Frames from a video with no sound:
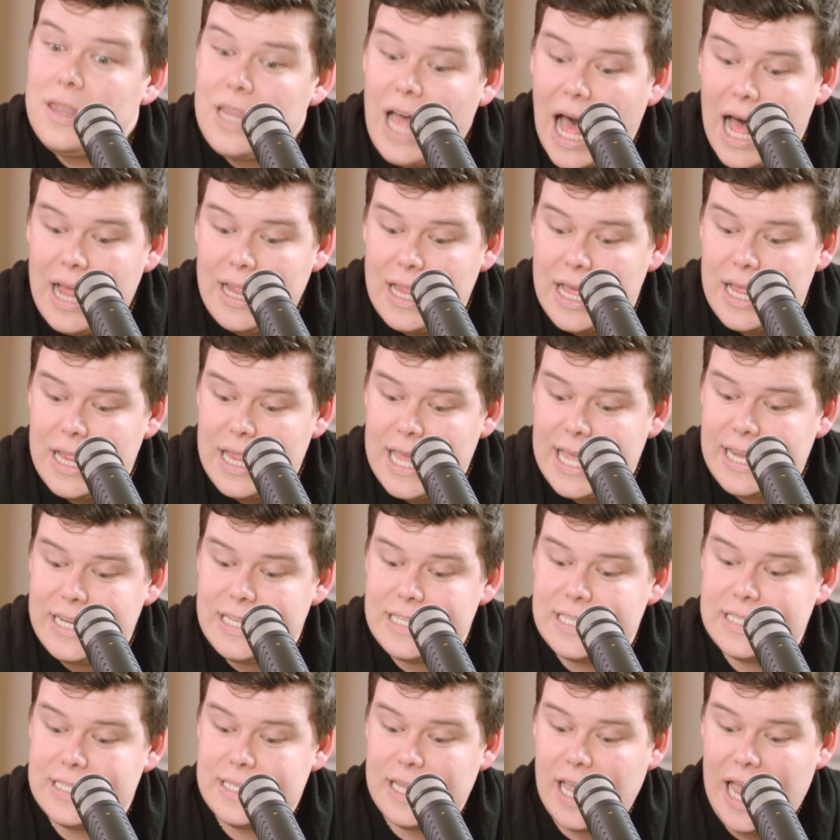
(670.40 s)
La La Land
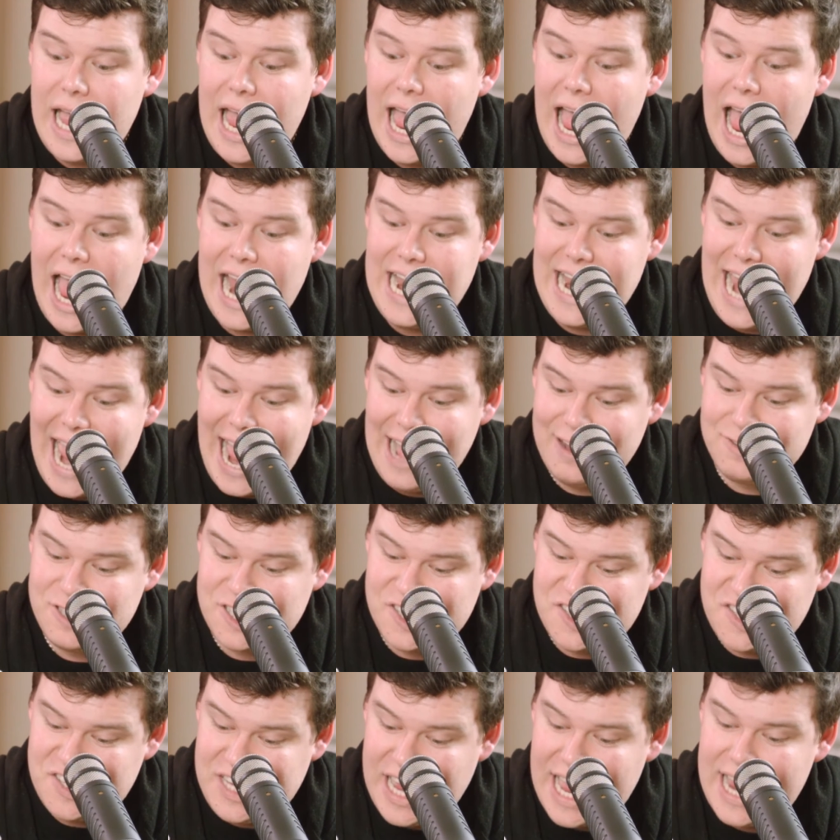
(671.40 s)
is an
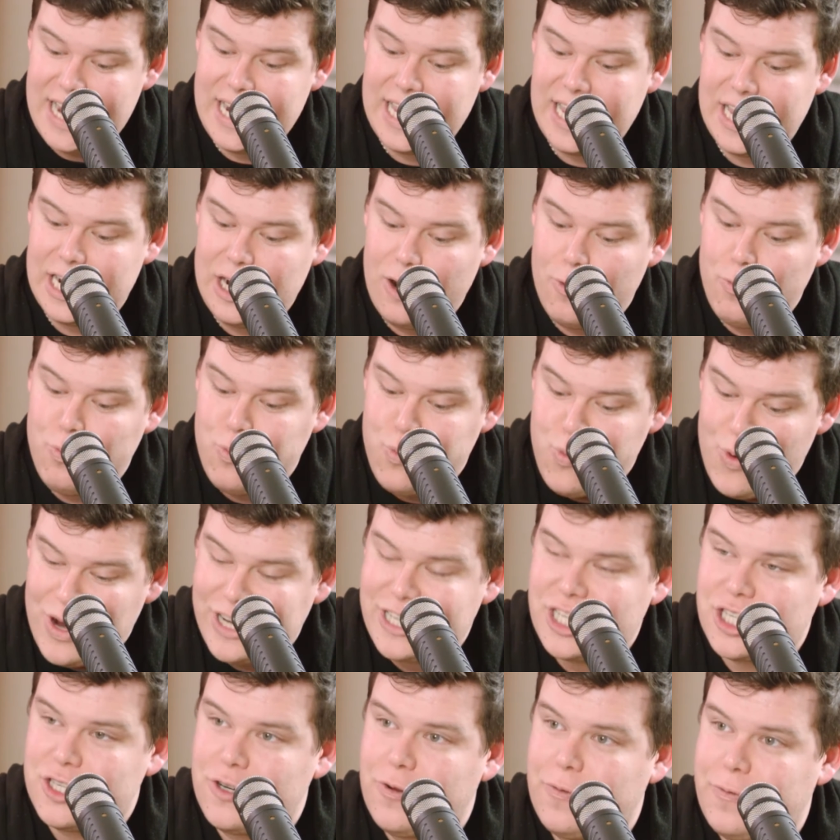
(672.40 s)
outstanding and
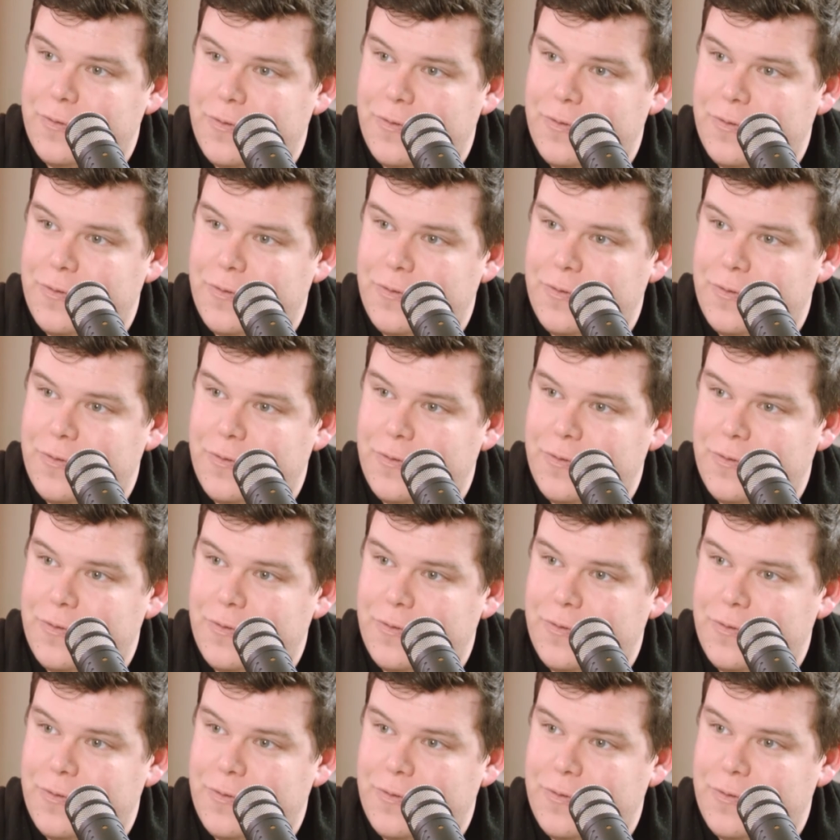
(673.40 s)
original